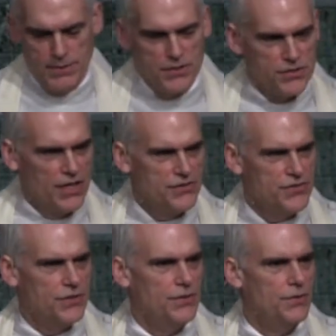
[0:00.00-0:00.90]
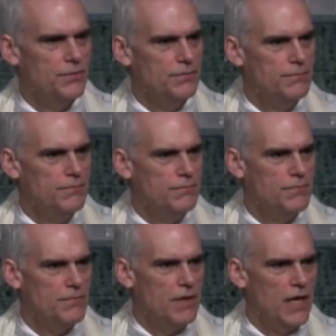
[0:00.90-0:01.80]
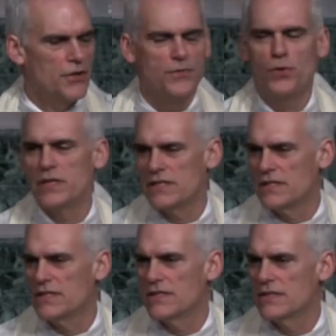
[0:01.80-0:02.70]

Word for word: but there's also other voices.